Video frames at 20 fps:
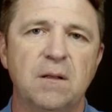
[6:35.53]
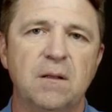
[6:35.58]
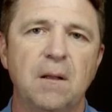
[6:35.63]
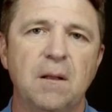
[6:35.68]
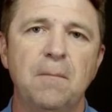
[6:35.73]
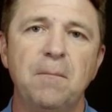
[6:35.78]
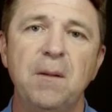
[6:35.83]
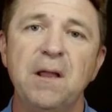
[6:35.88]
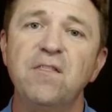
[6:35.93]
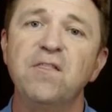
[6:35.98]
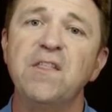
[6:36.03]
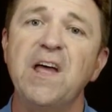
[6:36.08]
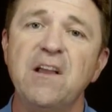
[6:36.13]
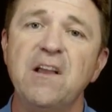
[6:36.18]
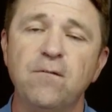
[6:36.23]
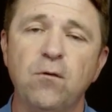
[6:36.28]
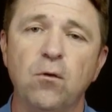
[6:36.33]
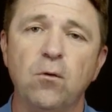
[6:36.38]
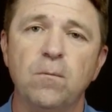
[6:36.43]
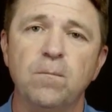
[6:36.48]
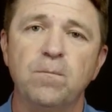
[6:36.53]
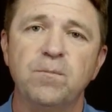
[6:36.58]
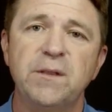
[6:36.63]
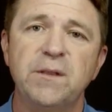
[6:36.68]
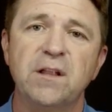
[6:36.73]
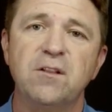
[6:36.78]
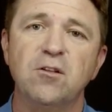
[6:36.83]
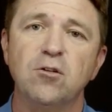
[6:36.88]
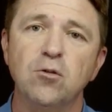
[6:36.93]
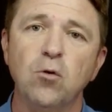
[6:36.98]
and be thankful
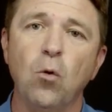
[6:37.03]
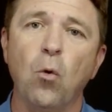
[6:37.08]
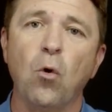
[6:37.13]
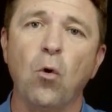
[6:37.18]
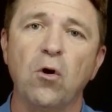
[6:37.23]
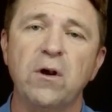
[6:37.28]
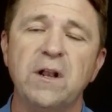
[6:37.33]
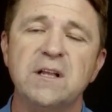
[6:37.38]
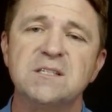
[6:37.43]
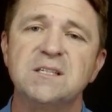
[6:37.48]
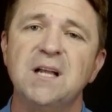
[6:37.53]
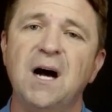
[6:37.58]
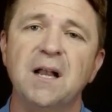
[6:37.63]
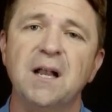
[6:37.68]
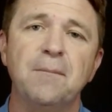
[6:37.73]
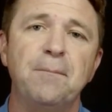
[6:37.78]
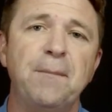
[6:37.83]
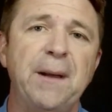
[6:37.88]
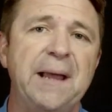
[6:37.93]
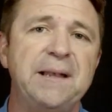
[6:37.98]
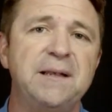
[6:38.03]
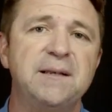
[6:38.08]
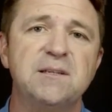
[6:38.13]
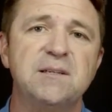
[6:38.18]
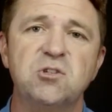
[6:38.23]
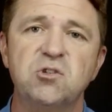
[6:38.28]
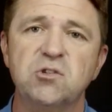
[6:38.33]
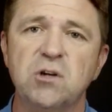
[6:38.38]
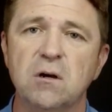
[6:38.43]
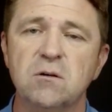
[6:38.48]
that the Lord has not abandoned
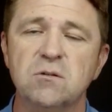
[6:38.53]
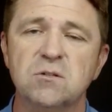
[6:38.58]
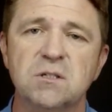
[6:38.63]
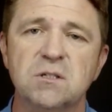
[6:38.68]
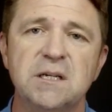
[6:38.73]
his church.